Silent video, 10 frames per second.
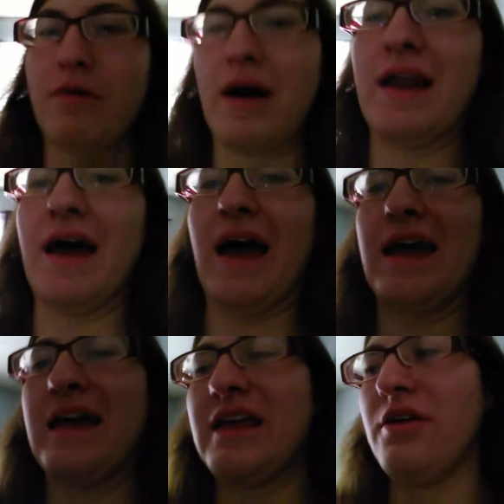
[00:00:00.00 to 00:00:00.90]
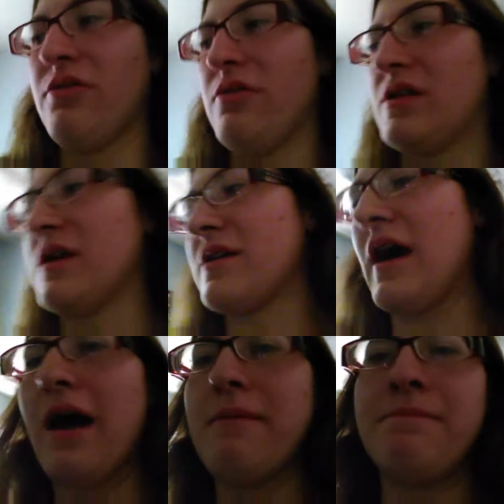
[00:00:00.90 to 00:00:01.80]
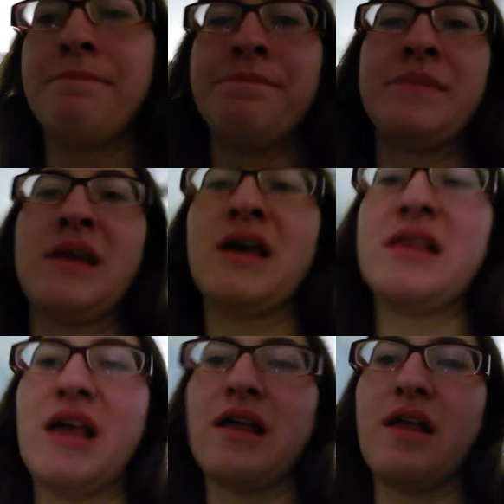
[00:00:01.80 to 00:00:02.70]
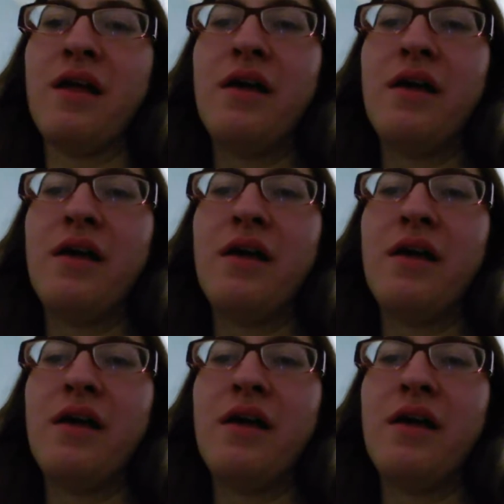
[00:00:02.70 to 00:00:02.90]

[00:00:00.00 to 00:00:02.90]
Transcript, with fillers: one I used it got said